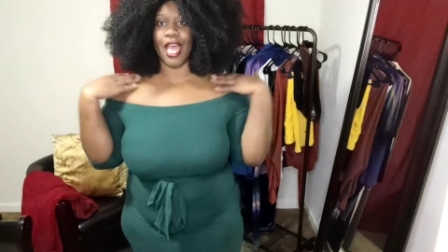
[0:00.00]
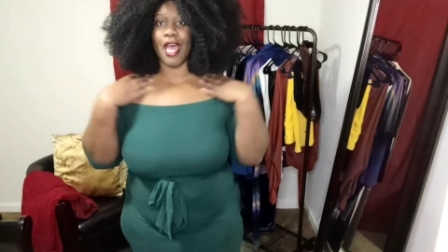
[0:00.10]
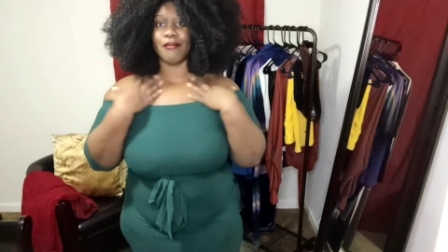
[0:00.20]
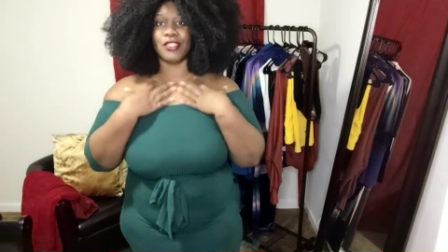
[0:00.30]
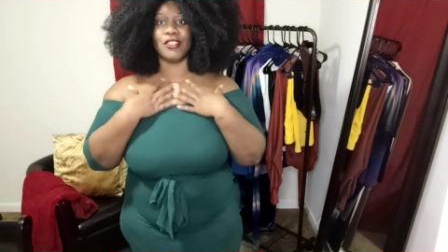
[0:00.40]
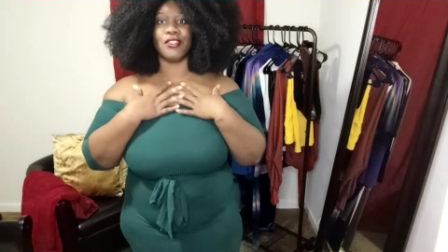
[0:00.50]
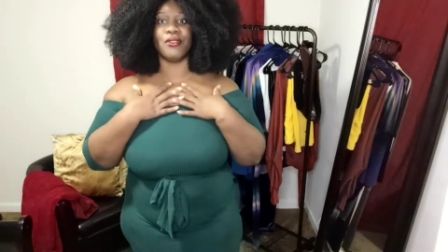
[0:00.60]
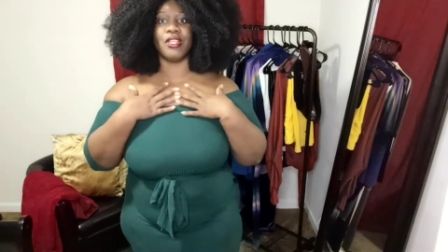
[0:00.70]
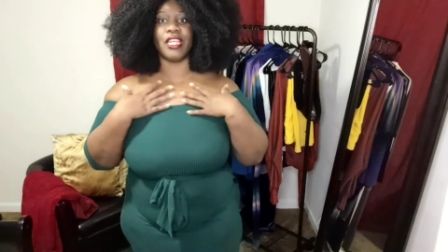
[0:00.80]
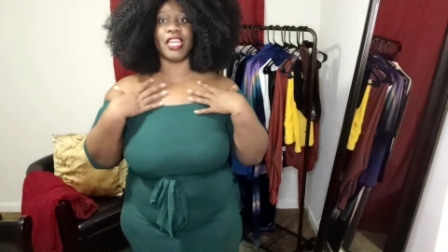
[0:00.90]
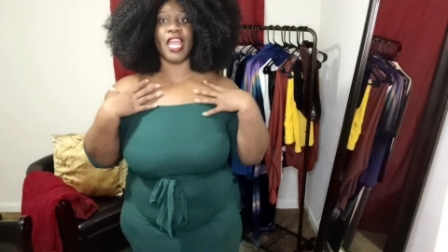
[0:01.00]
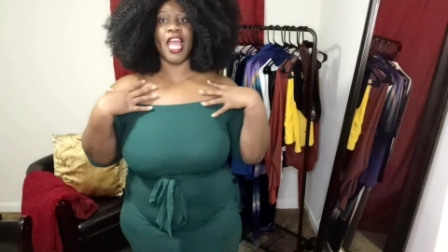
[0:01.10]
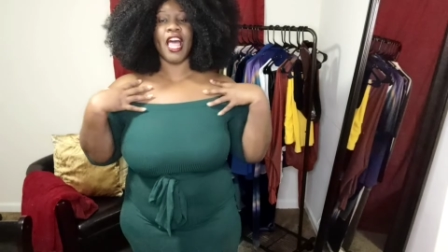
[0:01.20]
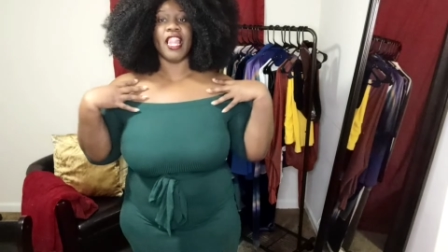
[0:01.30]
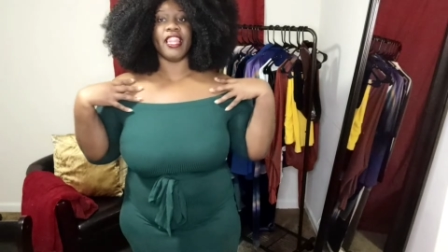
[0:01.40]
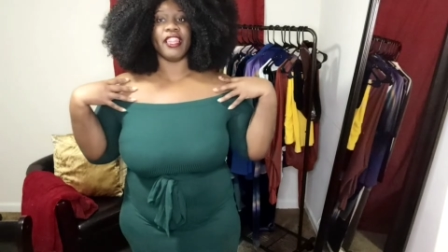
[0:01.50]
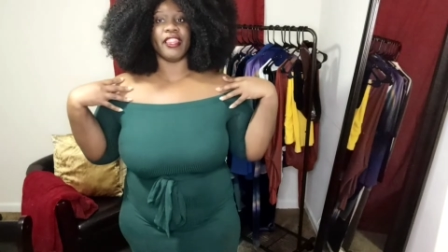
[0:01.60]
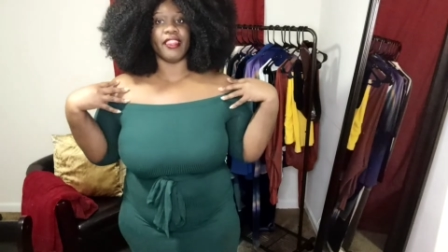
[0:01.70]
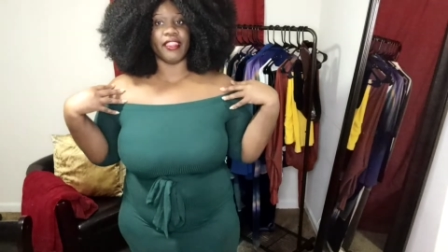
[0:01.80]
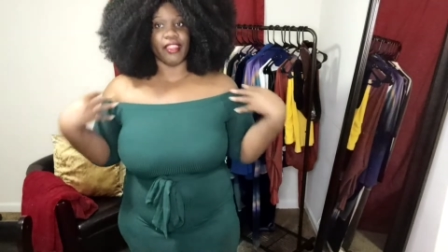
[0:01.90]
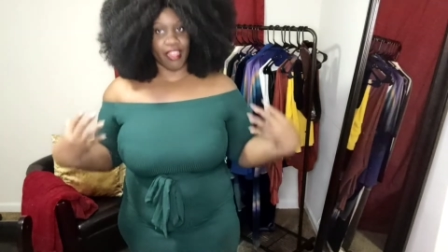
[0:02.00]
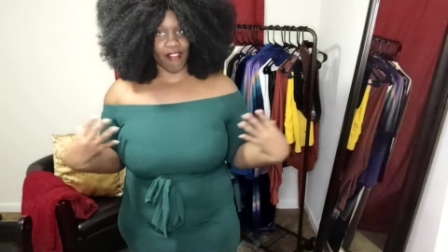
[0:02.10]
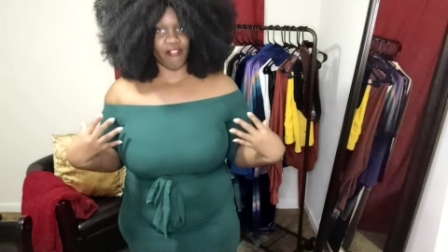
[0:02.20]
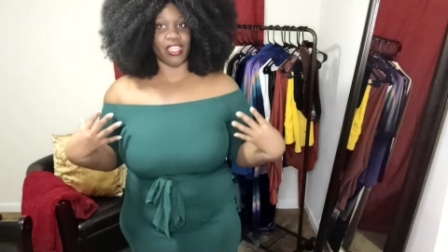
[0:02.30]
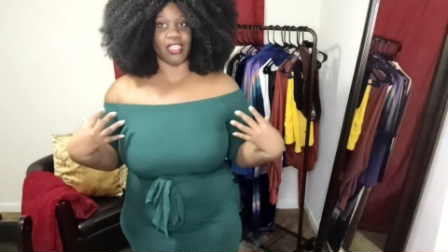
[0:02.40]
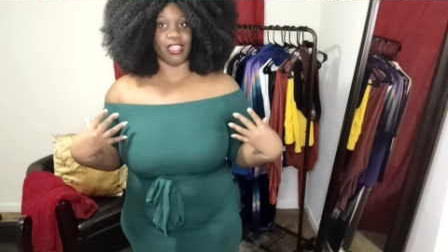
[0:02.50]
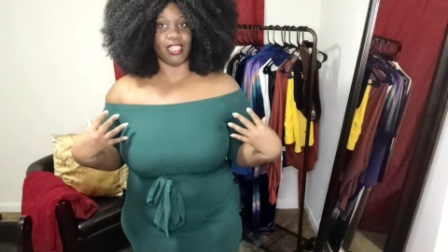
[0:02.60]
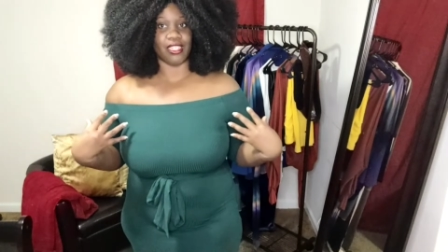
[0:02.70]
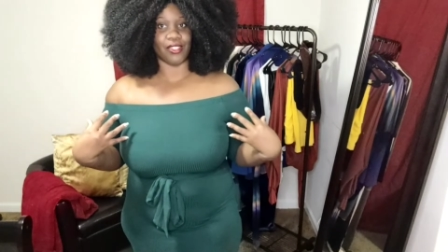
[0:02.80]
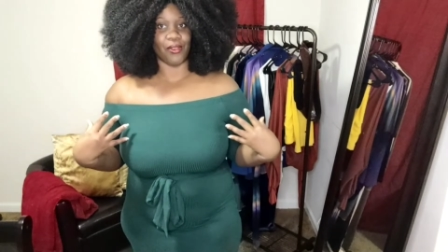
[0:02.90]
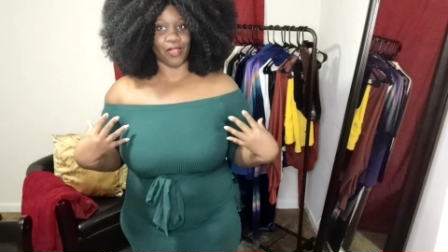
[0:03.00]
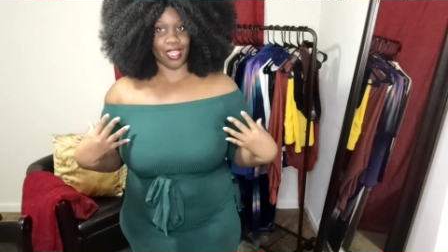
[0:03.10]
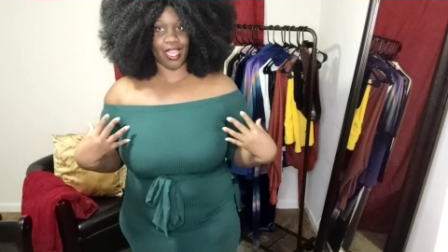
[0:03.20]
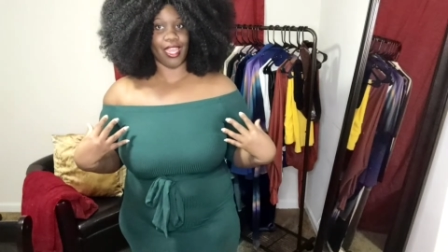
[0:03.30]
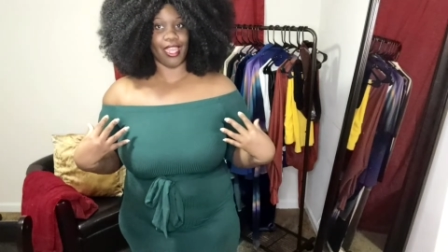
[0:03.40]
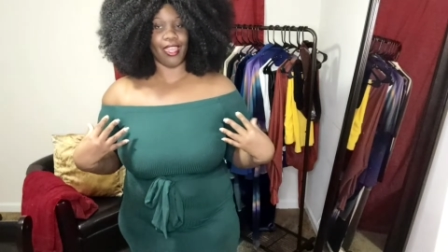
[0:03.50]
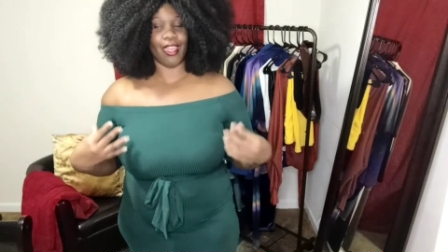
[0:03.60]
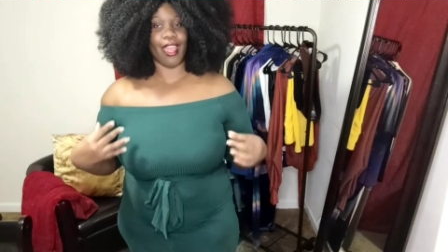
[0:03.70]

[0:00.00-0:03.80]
Absolutely loving this, okay?